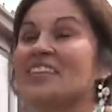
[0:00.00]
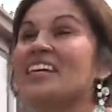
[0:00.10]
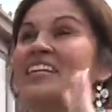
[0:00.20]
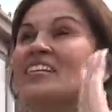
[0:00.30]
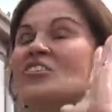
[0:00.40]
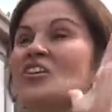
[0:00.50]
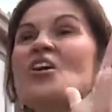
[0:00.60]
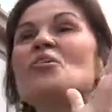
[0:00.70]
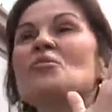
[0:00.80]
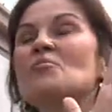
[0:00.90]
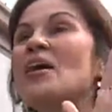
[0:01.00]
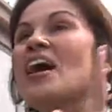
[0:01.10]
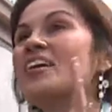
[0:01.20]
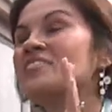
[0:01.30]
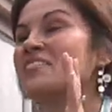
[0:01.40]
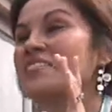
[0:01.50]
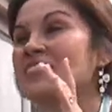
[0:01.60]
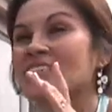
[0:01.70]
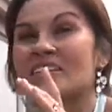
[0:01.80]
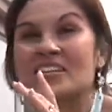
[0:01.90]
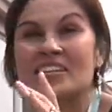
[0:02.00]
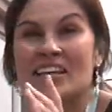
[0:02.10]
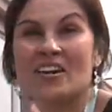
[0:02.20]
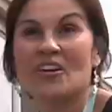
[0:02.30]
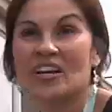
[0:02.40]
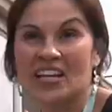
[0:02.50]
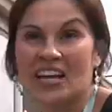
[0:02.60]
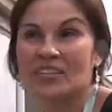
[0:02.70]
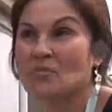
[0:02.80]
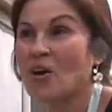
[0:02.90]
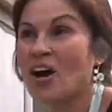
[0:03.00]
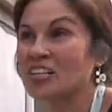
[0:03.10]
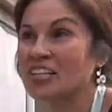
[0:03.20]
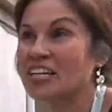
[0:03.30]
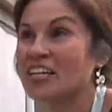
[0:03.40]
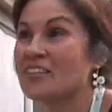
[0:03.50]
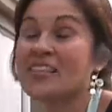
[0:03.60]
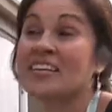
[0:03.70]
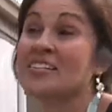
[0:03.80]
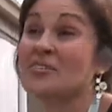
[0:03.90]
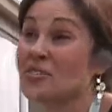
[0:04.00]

they didn't know past the carrot and the broccoli. They